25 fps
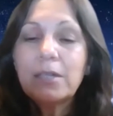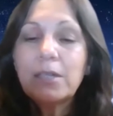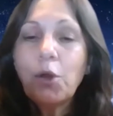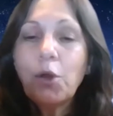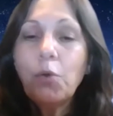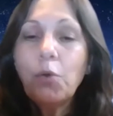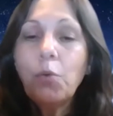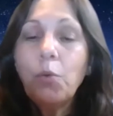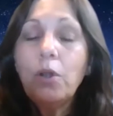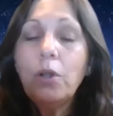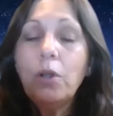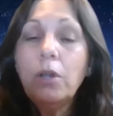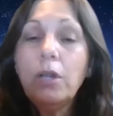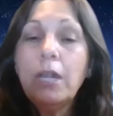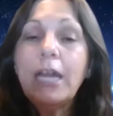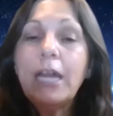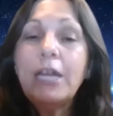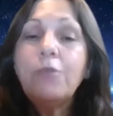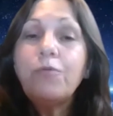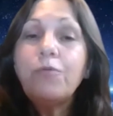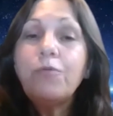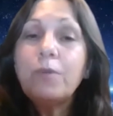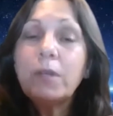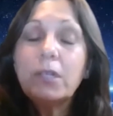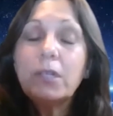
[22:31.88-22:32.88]
So
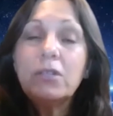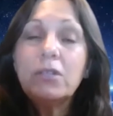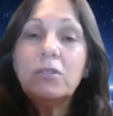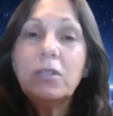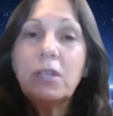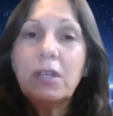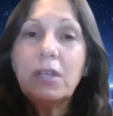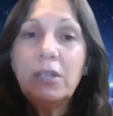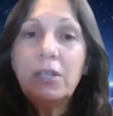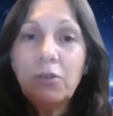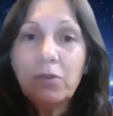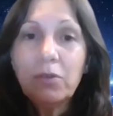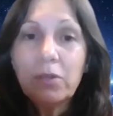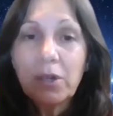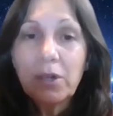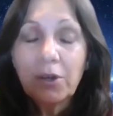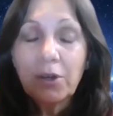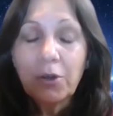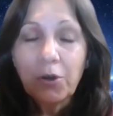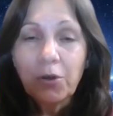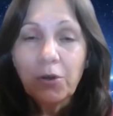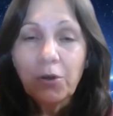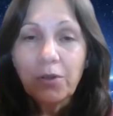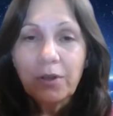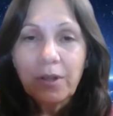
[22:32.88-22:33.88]
life continues
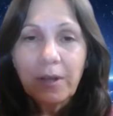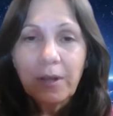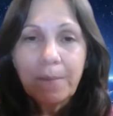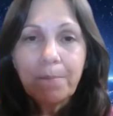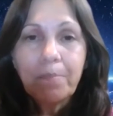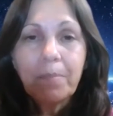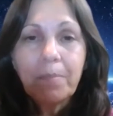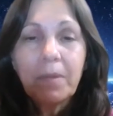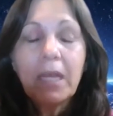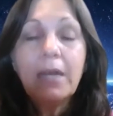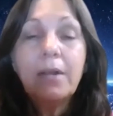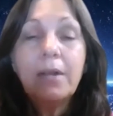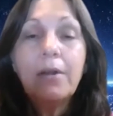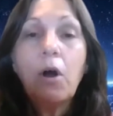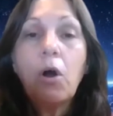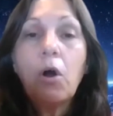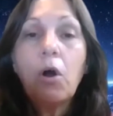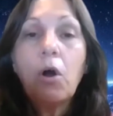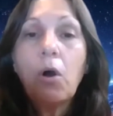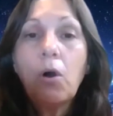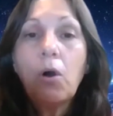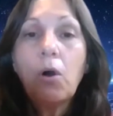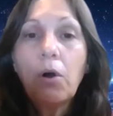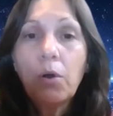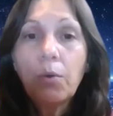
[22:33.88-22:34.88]
on Earth. It
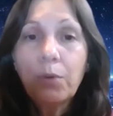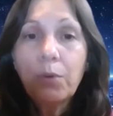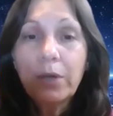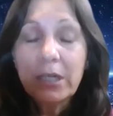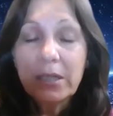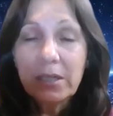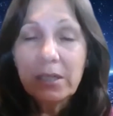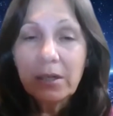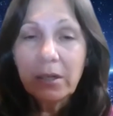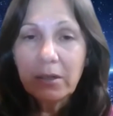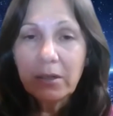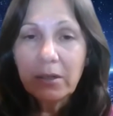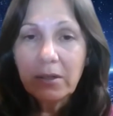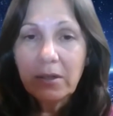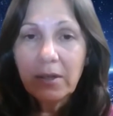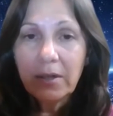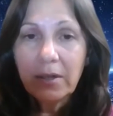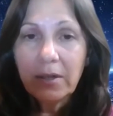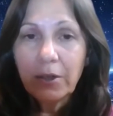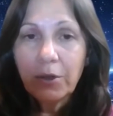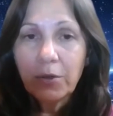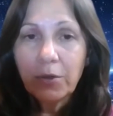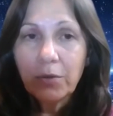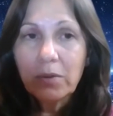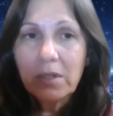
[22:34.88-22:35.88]
always
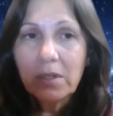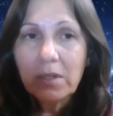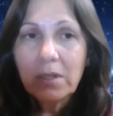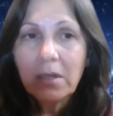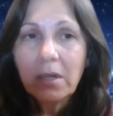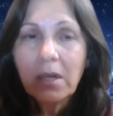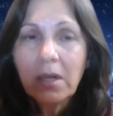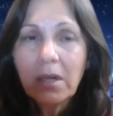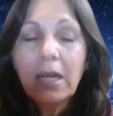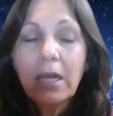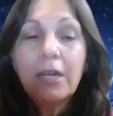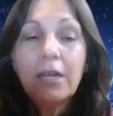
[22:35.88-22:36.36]
continues.